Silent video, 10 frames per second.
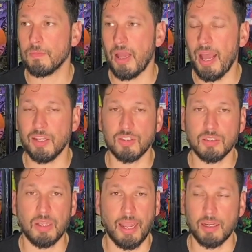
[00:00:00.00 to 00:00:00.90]

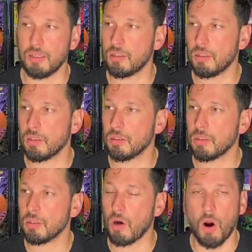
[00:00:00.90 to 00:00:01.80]
as like
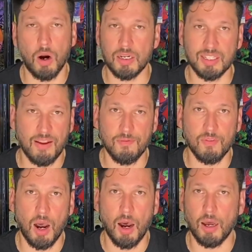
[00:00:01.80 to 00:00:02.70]
hard as I've
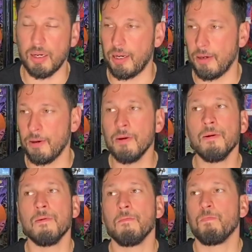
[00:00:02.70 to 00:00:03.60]
gone and
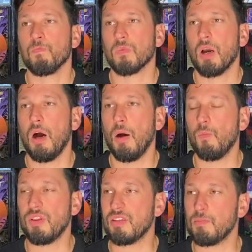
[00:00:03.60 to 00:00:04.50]

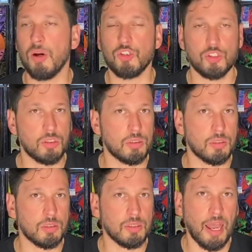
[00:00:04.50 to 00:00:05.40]
with as much
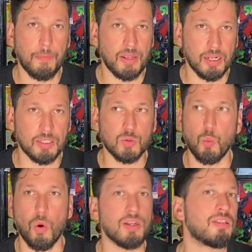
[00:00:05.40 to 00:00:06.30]
happiness,
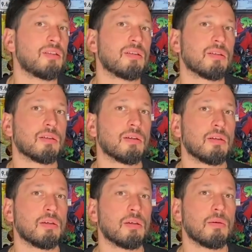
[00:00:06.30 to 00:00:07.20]
was,
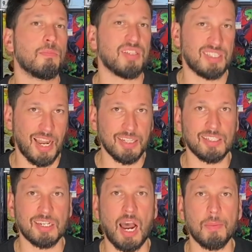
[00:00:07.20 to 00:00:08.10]
besides
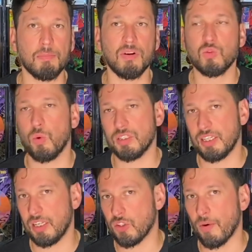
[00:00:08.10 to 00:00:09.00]
the comic books, was
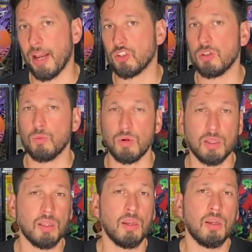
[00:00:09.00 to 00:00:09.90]
the interaction with
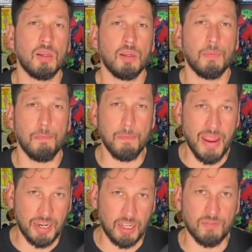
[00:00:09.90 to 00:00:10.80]

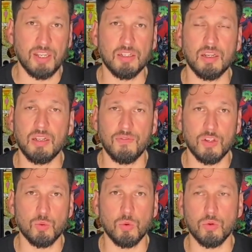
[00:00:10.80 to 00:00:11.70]
many of the
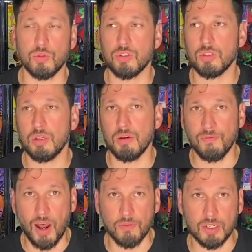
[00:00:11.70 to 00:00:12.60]
individuals
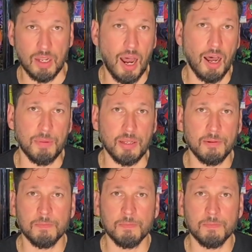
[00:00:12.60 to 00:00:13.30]
involved in the hobby.